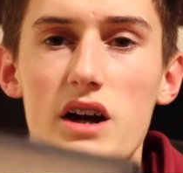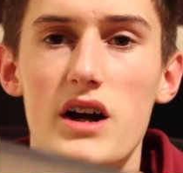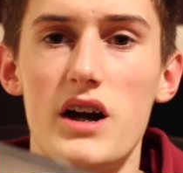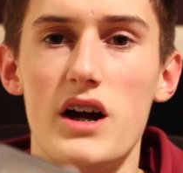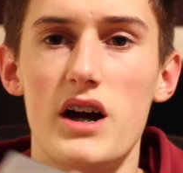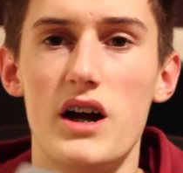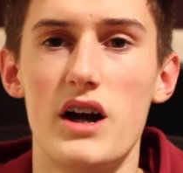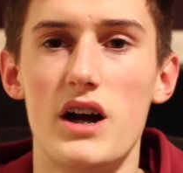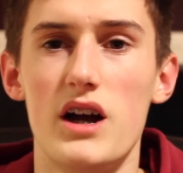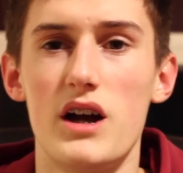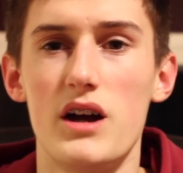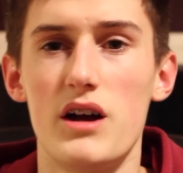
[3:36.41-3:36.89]

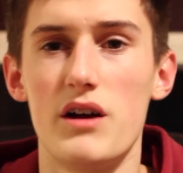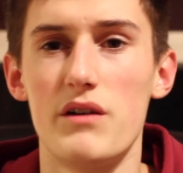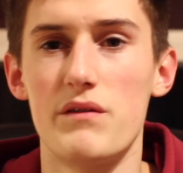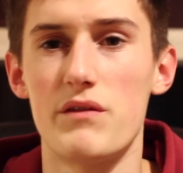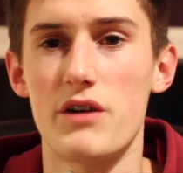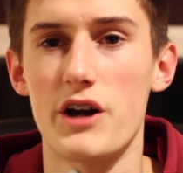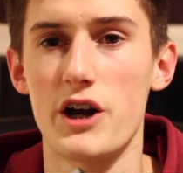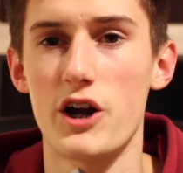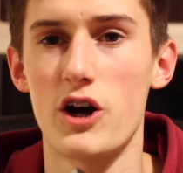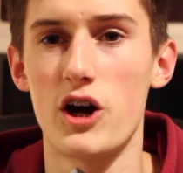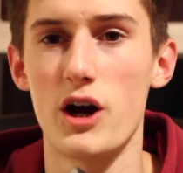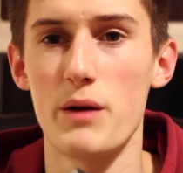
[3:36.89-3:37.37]
a
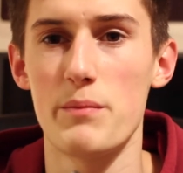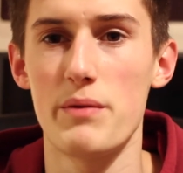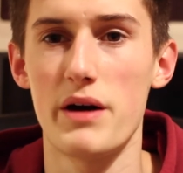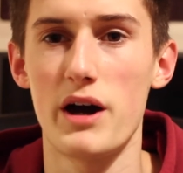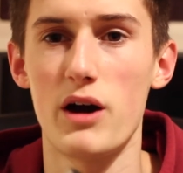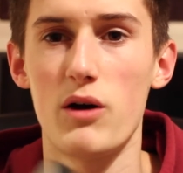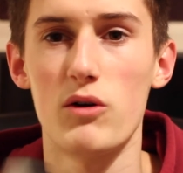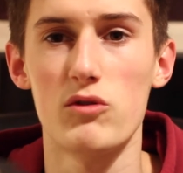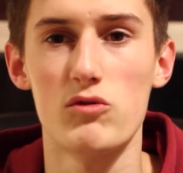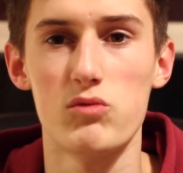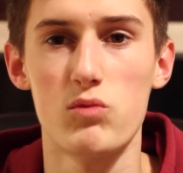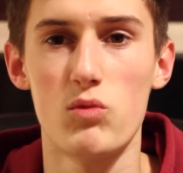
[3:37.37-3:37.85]
very high
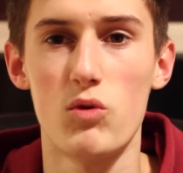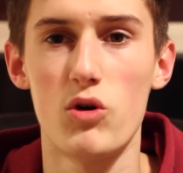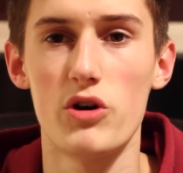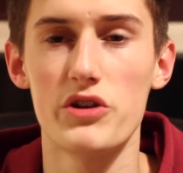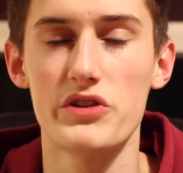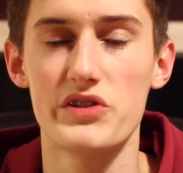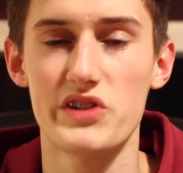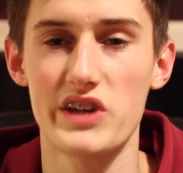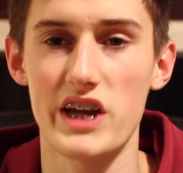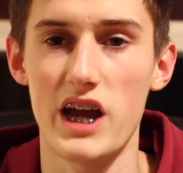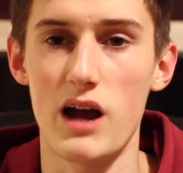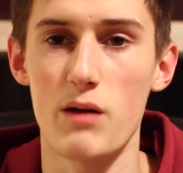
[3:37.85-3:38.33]
powered
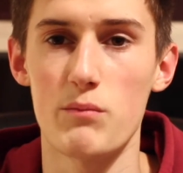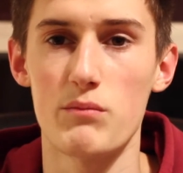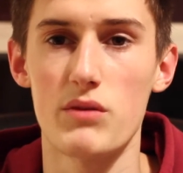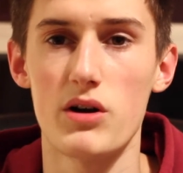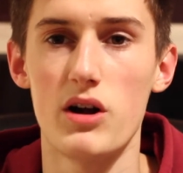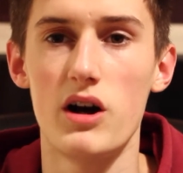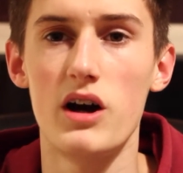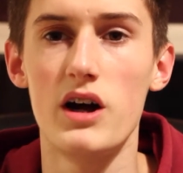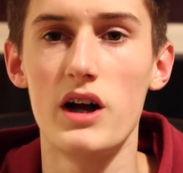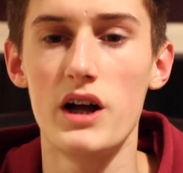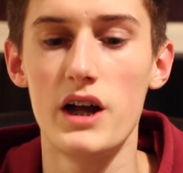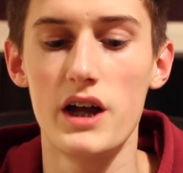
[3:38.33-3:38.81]
watt
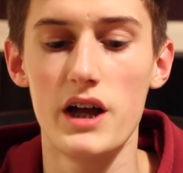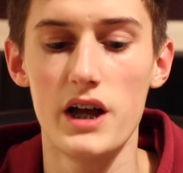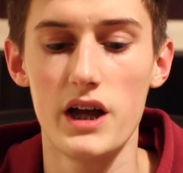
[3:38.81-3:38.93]
camera